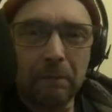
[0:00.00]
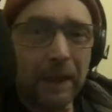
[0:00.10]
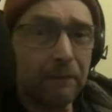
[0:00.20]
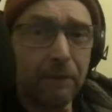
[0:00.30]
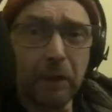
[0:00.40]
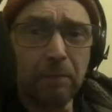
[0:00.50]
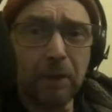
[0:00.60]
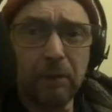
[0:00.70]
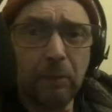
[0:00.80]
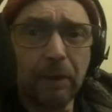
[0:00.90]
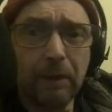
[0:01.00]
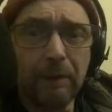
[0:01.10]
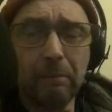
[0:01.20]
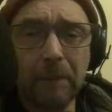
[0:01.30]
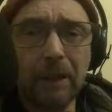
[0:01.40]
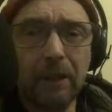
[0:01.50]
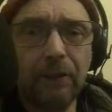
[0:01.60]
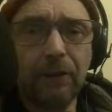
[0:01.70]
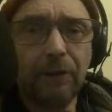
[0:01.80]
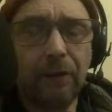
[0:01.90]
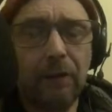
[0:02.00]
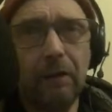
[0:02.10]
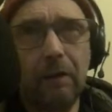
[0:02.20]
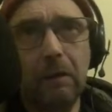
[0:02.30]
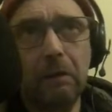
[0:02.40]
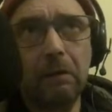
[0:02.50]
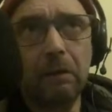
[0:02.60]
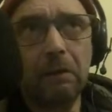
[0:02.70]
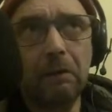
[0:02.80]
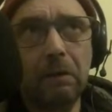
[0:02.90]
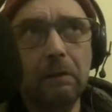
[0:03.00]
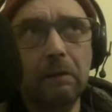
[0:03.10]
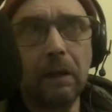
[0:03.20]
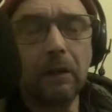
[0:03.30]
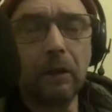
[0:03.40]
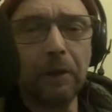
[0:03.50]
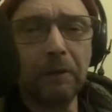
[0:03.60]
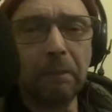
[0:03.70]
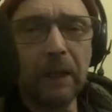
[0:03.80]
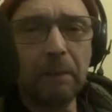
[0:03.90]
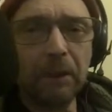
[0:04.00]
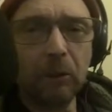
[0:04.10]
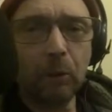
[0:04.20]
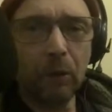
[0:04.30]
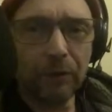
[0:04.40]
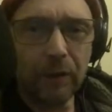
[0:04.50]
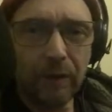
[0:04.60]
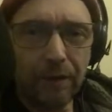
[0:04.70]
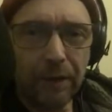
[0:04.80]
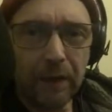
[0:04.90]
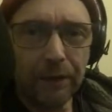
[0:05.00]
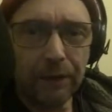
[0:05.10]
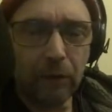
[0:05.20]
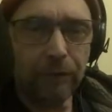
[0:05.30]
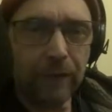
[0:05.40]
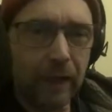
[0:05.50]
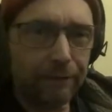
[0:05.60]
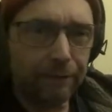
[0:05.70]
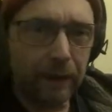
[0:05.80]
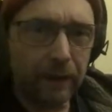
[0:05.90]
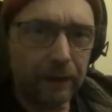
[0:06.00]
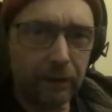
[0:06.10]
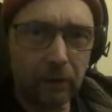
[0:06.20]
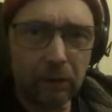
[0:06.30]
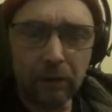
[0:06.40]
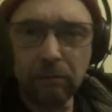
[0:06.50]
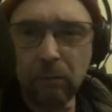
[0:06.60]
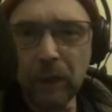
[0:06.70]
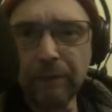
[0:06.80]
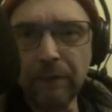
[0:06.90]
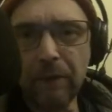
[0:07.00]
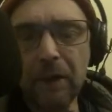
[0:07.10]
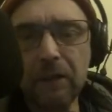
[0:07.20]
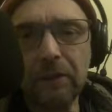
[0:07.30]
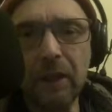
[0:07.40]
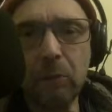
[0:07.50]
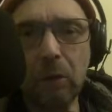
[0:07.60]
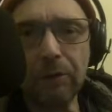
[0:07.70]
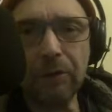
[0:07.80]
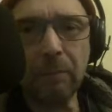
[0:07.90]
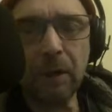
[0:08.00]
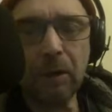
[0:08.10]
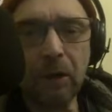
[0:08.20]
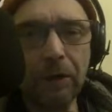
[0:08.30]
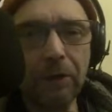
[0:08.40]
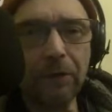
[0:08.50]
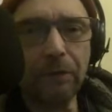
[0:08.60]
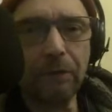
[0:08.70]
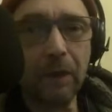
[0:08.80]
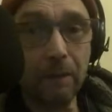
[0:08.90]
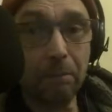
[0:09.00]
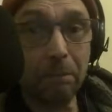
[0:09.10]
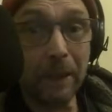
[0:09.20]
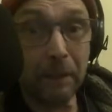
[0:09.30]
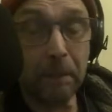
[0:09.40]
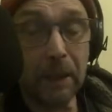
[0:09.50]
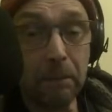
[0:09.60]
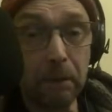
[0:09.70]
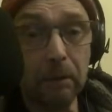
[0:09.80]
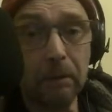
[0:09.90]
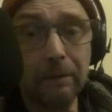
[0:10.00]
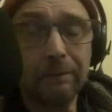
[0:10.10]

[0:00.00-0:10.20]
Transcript: But I haven't got a problem with it because a lot of people are watching things on Netflix or whatever things they watch about other bad people.